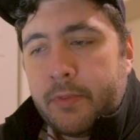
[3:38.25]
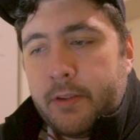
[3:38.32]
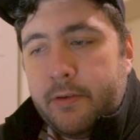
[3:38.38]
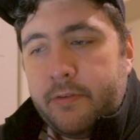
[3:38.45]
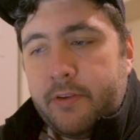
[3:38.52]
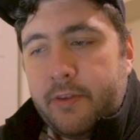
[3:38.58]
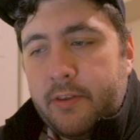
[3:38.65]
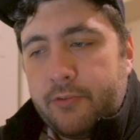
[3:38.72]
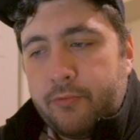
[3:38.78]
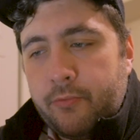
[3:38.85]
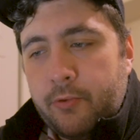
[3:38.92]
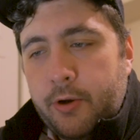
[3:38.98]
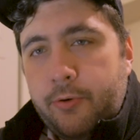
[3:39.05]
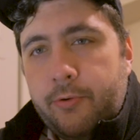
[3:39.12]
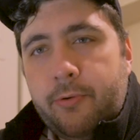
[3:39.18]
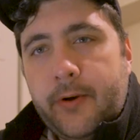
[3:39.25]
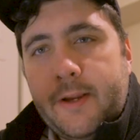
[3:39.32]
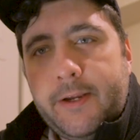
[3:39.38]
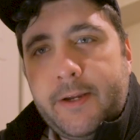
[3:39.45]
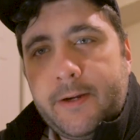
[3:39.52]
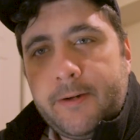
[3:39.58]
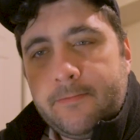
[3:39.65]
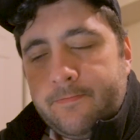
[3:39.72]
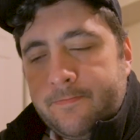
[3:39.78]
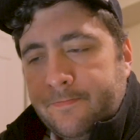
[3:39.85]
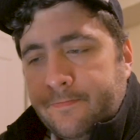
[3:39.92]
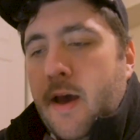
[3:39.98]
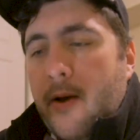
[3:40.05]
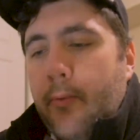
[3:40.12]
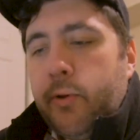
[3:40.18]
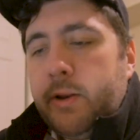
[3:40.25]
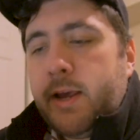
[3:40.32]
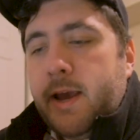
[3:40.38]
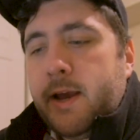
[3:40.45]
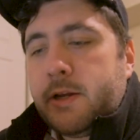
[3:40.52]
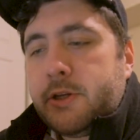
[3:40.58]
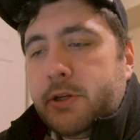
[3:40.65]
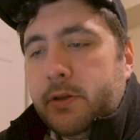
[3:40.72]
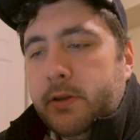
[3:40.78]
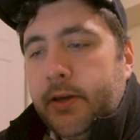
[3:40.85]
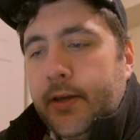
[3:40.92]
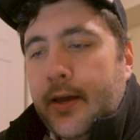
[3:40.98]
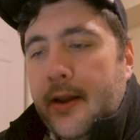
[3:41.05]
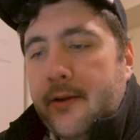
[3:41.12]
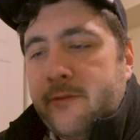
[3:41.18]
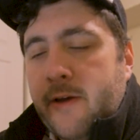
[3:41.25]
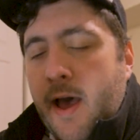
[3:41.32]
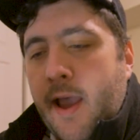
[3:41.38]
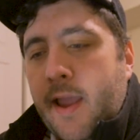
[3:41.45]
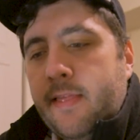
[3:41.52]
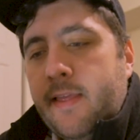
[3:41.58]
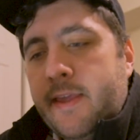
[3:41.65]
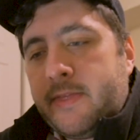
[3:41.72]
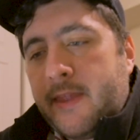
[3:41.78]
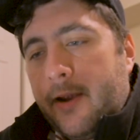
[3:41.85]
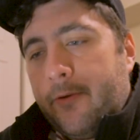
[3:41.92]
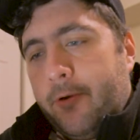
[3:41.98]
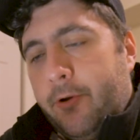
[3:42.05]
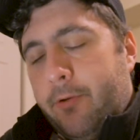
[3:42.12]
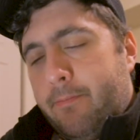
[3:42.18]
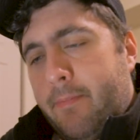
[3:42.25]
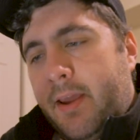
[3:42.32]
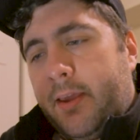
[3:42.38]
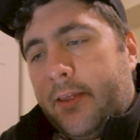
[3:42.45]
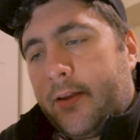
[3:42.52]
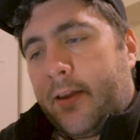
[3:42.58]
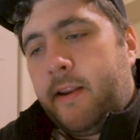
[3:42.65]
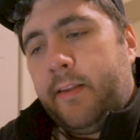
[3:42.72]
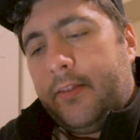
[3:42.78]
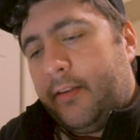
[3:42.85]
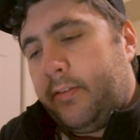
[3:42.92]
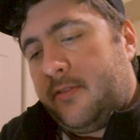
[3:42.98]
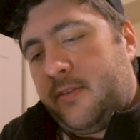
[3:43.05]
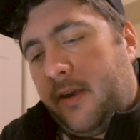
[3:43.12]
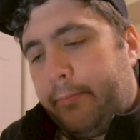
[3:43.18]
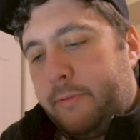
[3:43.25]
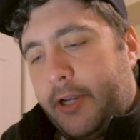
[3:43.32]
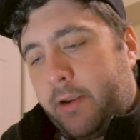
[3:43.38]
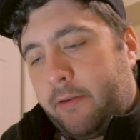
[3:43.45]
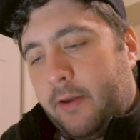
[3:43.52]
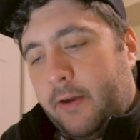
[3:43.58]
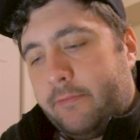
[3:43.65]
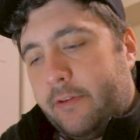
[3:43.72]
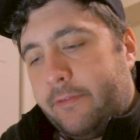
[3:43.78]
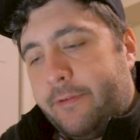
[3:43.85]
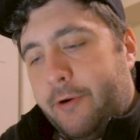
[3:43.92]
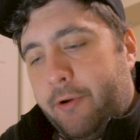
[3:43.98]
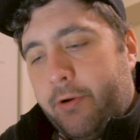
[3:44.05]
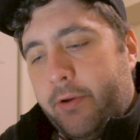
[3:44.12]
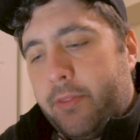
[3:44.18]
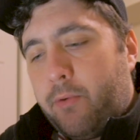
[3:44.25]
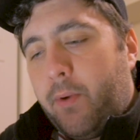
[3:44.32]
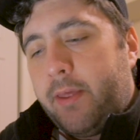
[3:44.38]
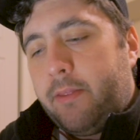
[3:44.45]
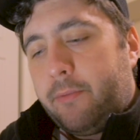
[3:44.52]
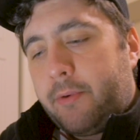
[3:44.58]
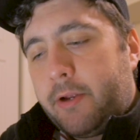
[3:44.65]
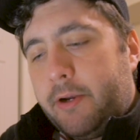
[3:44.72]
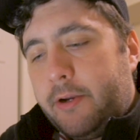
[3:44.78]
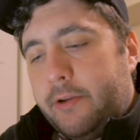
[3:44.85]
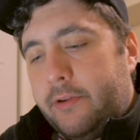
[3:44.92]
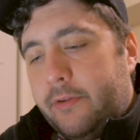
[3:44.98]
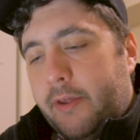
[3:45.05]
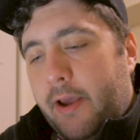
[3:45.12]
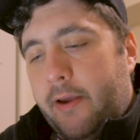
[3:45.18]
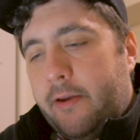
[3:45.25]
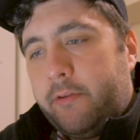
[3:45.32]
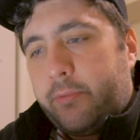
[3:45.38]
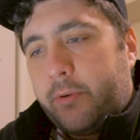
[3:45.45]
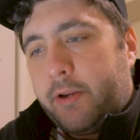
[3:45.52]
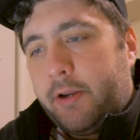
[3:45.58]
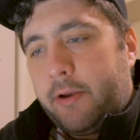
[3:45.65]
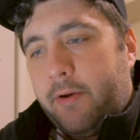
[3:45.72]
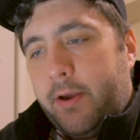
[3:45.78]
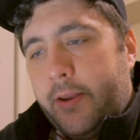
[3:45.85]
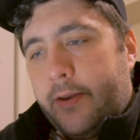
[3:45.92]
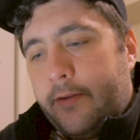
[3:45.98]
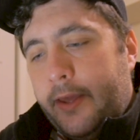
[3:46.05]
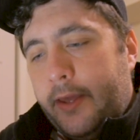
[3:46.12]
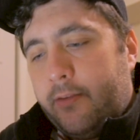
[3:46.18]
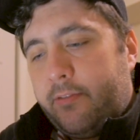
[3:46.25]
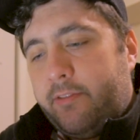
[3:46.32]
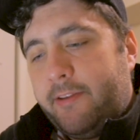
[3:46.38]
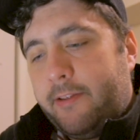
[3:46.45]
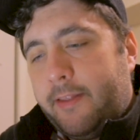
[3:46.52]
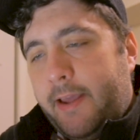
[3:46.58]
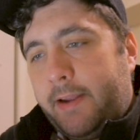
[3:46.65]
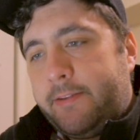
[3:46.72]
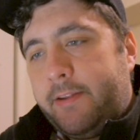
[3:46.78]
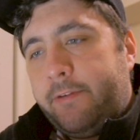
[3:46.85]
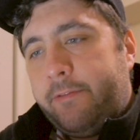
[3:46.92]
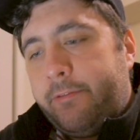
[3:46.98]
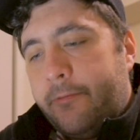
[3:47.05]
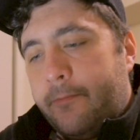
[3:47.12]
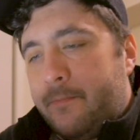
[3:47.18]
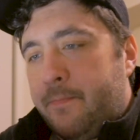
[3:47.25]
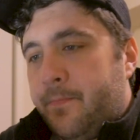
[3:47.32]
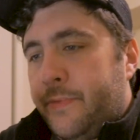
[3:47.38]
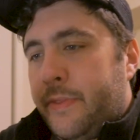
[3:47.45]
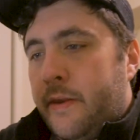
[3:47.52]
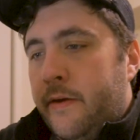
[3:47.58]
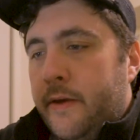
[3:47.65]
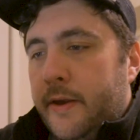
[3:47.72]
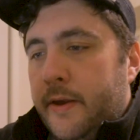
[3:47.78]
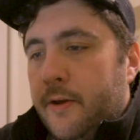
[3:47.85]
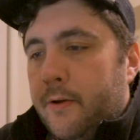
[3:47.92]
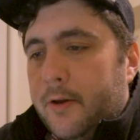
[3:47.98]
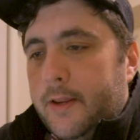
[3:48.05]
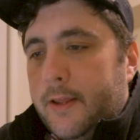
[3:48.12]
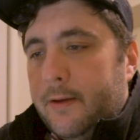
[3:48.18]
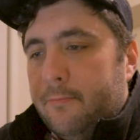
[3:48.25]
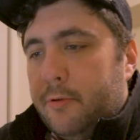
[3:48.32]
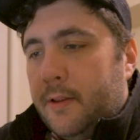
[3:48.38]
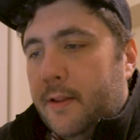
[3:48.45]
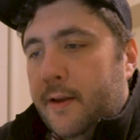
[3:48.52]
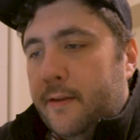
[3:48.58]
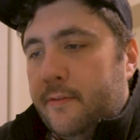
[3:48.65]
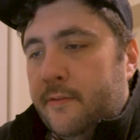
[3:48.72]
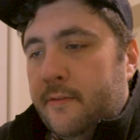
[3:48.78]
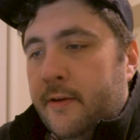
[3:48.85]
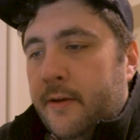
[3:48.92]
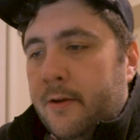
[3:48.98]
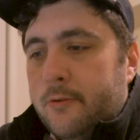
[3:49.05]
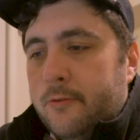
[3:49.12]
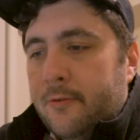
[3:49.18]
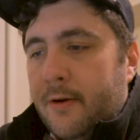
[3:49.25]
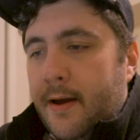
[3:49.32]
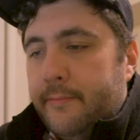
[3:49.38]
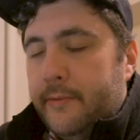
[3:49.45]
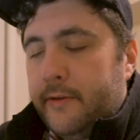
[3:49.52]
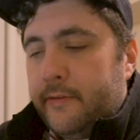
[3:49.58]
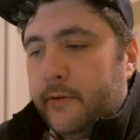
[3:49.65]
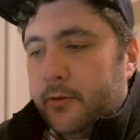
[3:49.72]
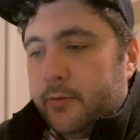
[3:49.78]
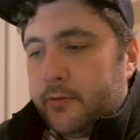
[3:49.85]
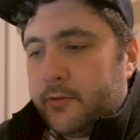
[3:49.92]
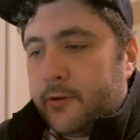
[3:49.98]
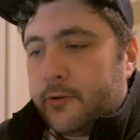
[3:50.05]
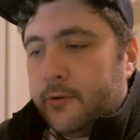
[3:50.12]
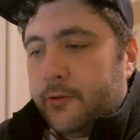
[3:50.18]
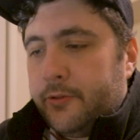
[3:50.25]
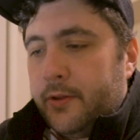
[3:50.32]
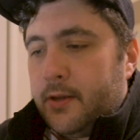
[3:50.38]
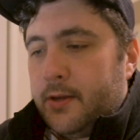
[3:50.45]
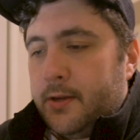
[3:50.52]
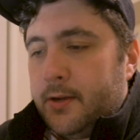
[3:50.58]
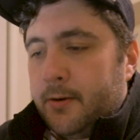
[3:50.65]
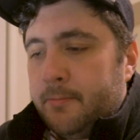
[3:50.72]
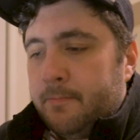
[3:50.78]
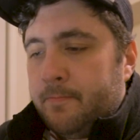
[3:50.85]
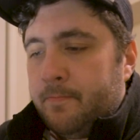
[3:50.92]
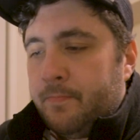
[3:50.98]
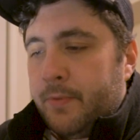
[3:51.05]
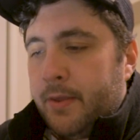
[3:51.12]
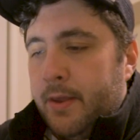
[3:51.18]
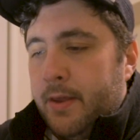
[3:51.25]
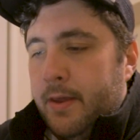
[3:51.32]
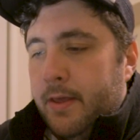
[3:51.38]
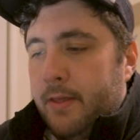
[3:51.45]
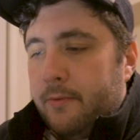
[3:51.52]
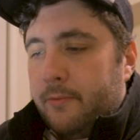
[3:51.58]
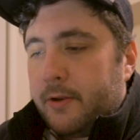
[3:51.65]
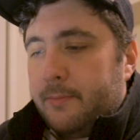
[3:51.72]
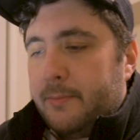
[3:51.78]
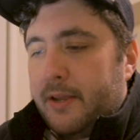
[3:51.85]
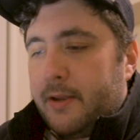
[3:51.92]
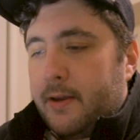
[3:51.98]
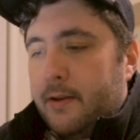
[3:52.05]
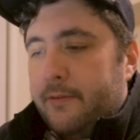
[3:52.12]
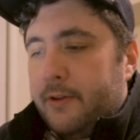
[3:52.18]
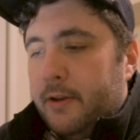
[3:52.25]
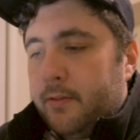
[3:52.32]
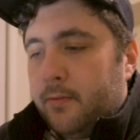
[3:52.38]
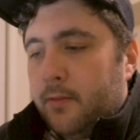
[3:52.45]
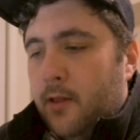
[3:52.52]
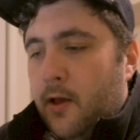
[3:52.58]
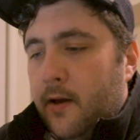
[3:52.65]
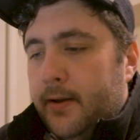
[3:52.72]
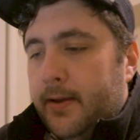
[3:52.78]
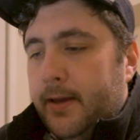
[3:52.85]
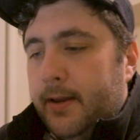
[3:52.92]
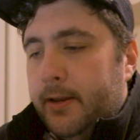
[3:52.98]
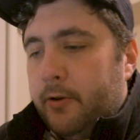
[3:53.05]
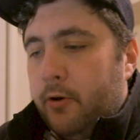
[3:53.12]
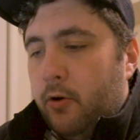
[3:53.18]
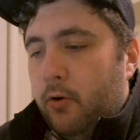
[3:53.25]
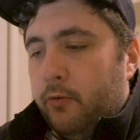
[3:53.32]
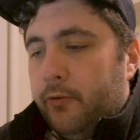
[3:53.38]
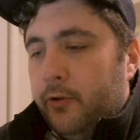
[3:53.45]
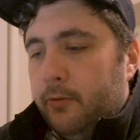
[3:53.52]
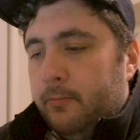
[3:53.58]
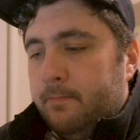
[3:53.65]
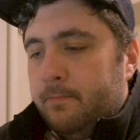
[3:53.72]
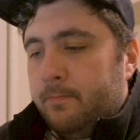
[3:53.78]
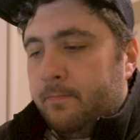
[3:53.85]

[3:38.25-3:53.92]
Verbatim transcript: You see this road right here? I want to actually kind of highlight that road and make it kind of the subject of the photo. And the way that we're going to do that is we're going to go ahead and hit selective and hit plus, grab this little circle thingy here, and we're going to make kind of an elongated oval